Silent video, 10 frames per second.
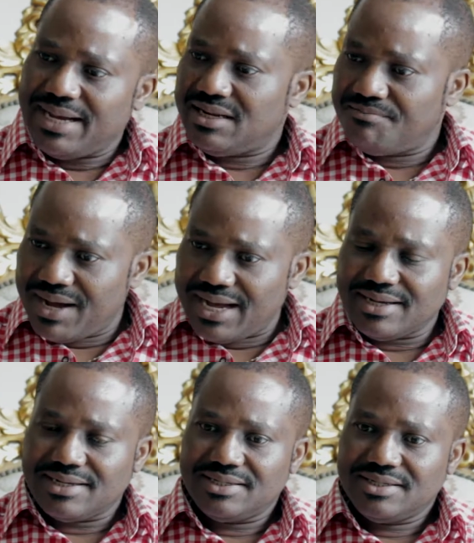the
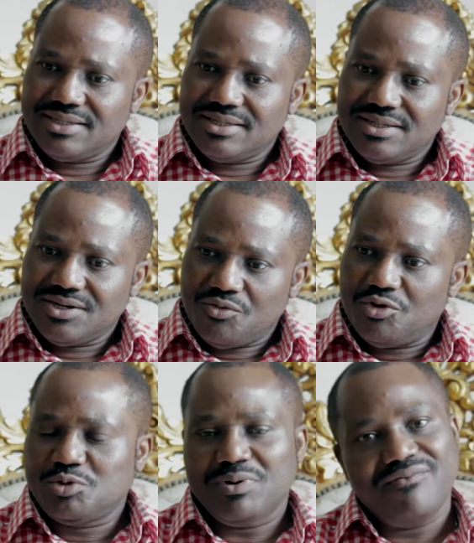bank
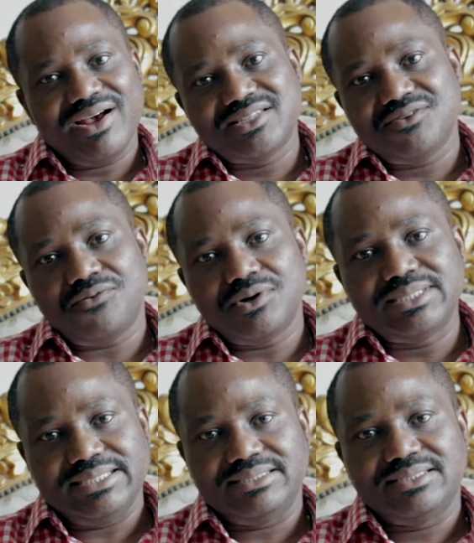will supervise the
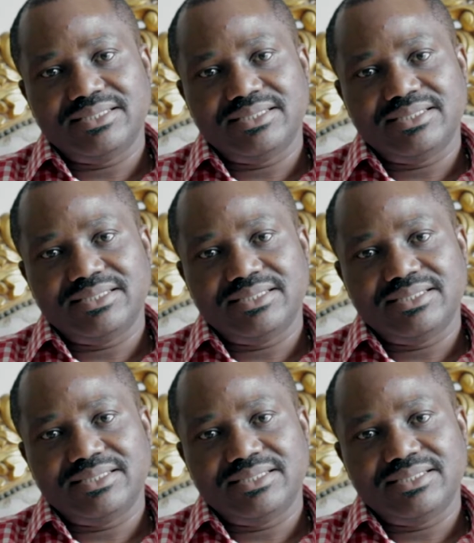funding,